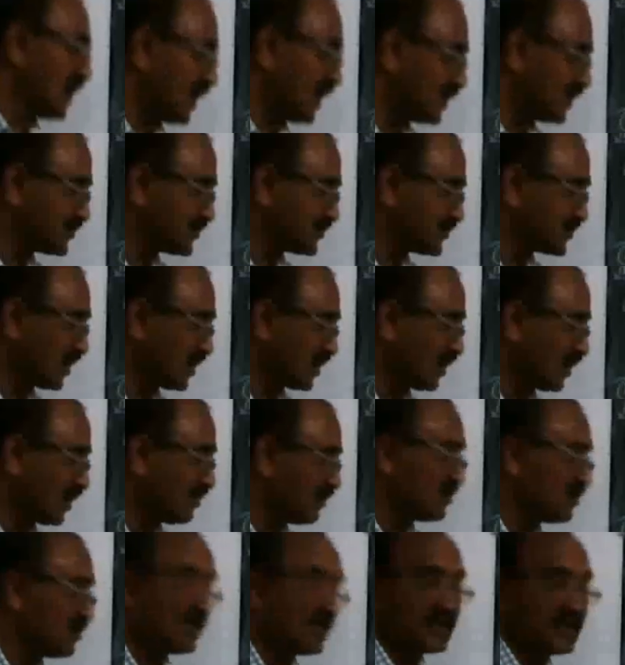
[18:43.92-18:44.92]
and
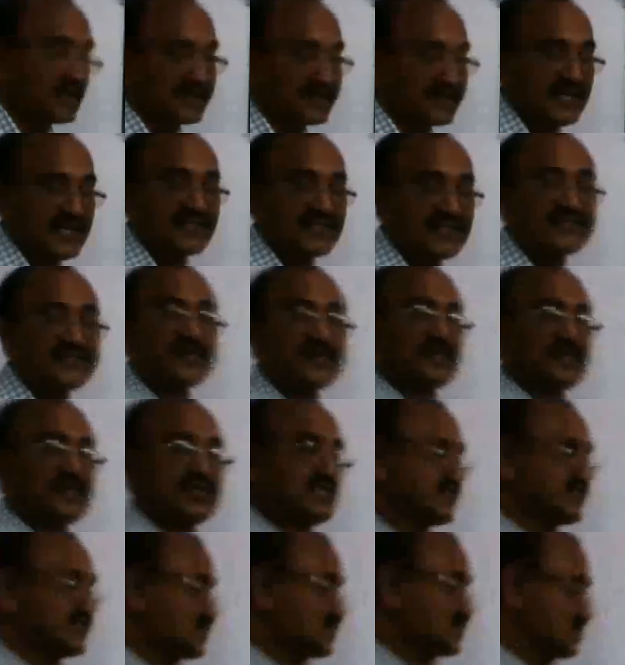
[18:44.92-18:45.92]
gas
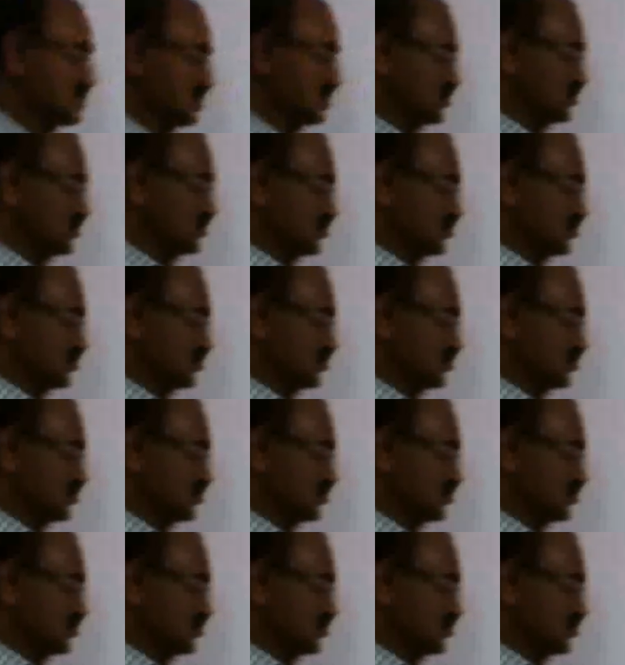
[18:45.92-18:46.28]
directly changing